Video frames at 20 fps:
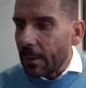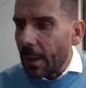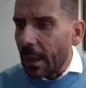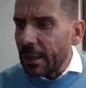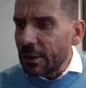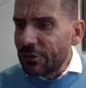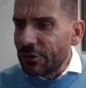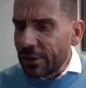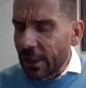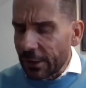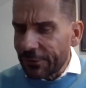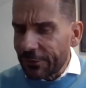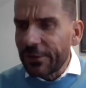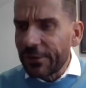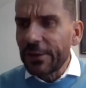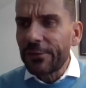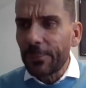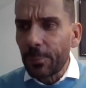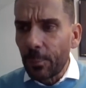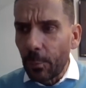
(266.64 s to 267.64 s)
just
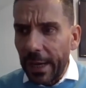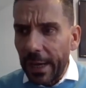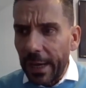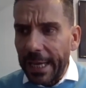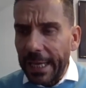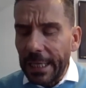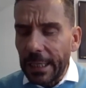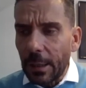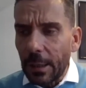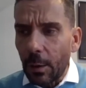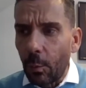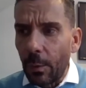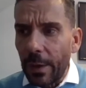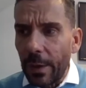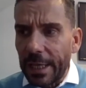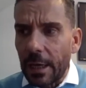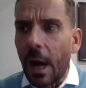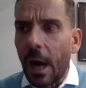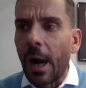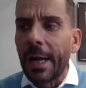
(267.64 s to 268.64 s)
this week, we
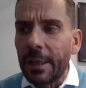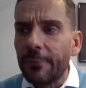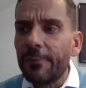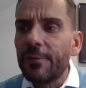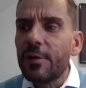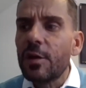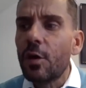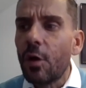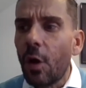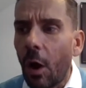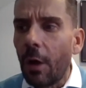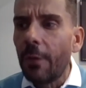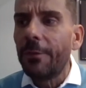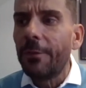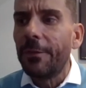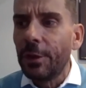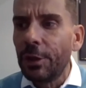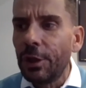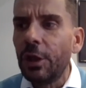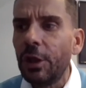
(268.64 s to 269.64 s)
kind of got the
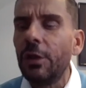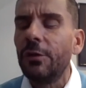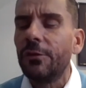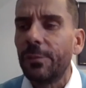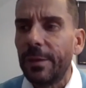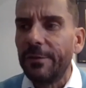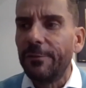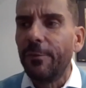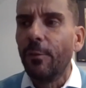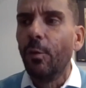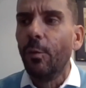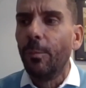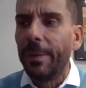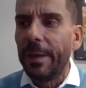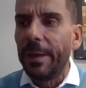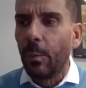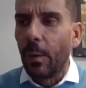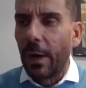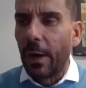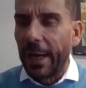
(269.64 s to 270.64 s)
news we've all been
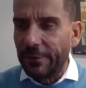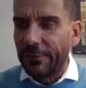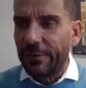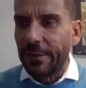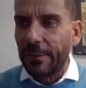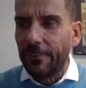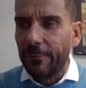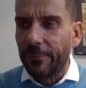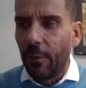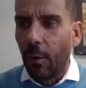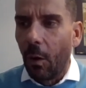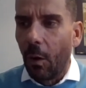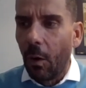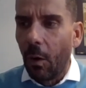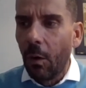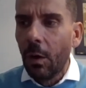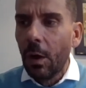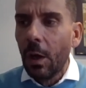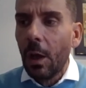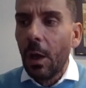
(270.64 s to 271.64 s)
waiting for,
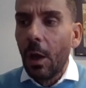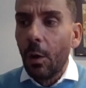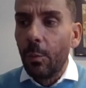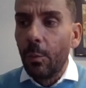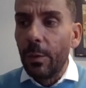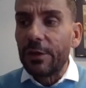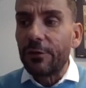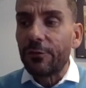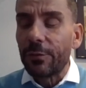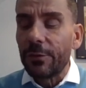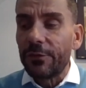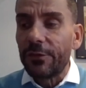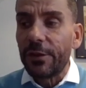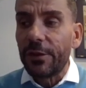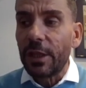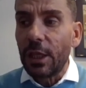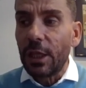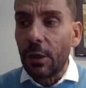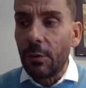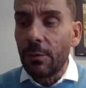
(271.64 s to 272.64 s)
which was
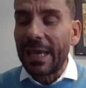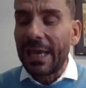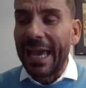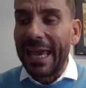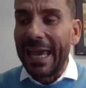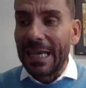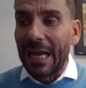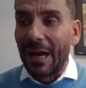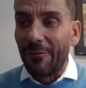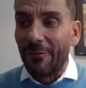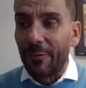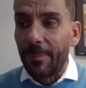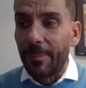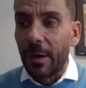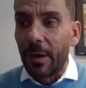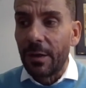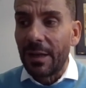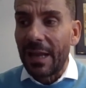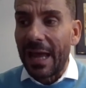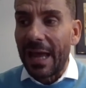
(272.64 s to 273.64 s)
the UK
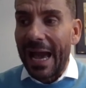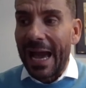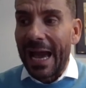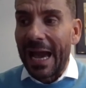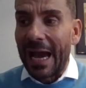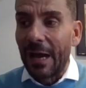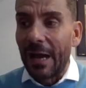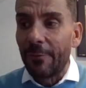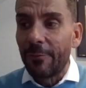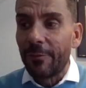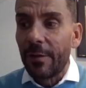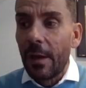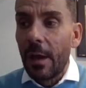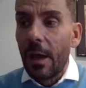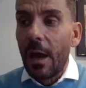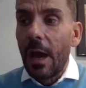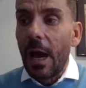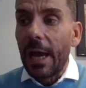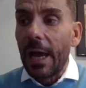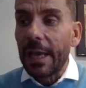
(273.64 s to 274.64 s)
government have
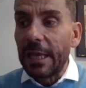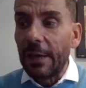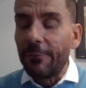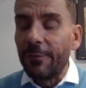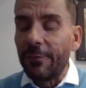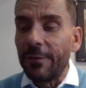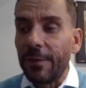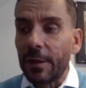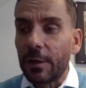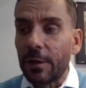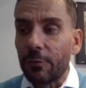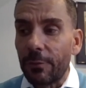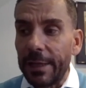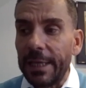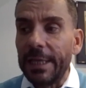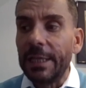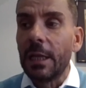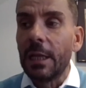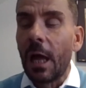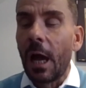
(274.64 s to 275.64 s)
given the
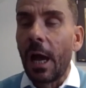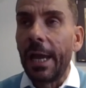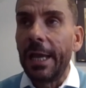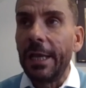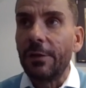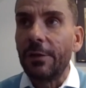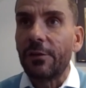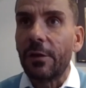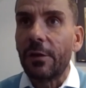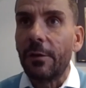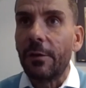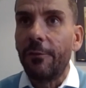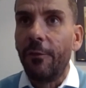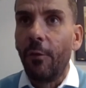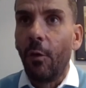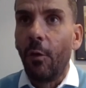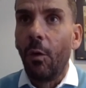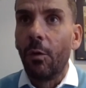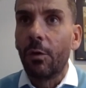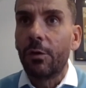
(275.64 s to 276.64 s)
green light
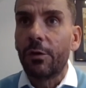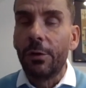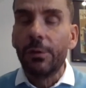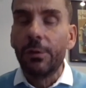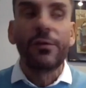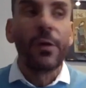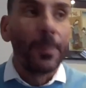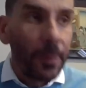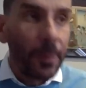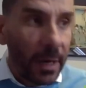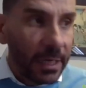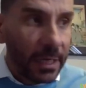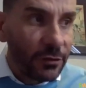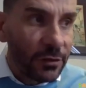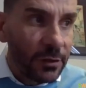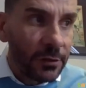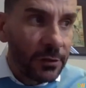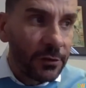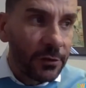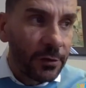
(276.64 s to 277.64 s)
for cruise
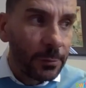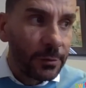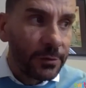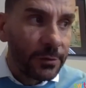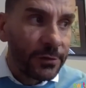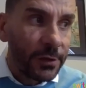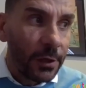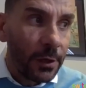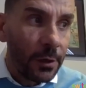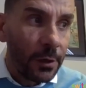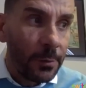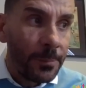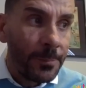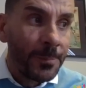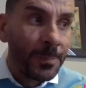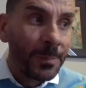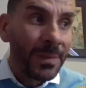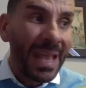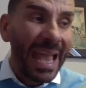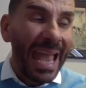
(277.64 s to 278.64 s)
operations to resume
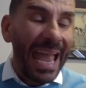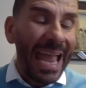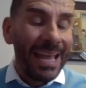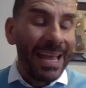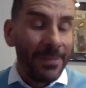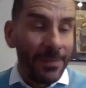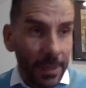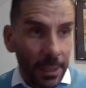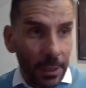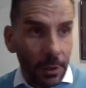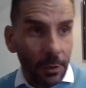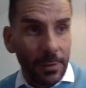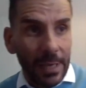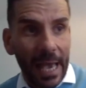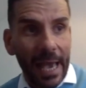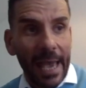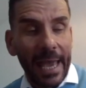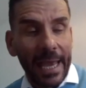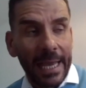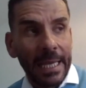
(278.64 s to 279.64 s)
in the
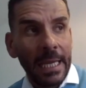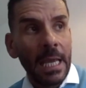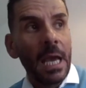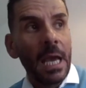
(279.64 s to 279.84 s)
UK